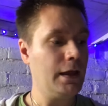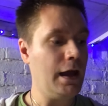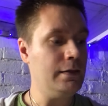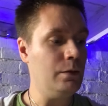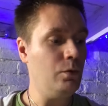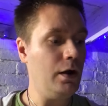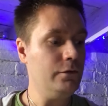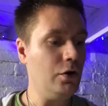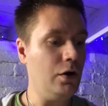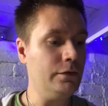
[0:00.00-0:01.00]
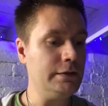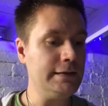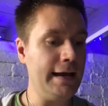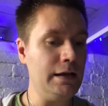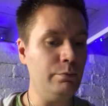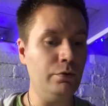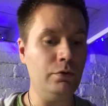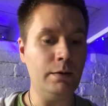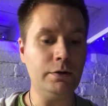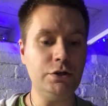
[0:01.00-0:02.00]
And then what I've got on the table,
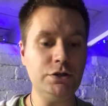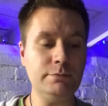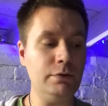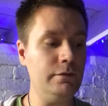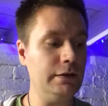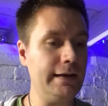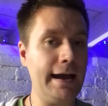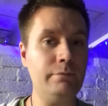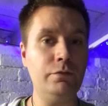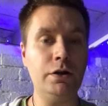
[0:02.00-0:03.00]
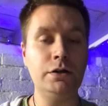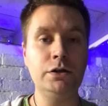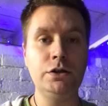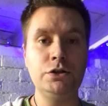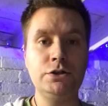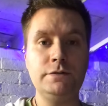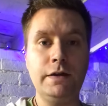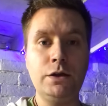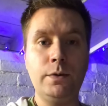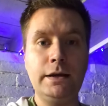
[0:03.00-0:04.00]
I'm going to just move the camera just very
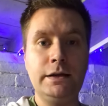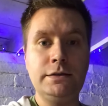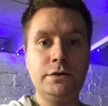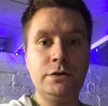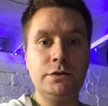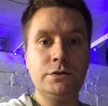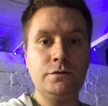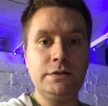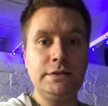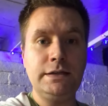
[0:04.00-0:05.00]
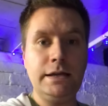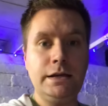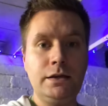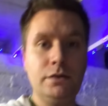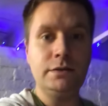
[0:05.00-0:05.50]
quickly so you can sort of see the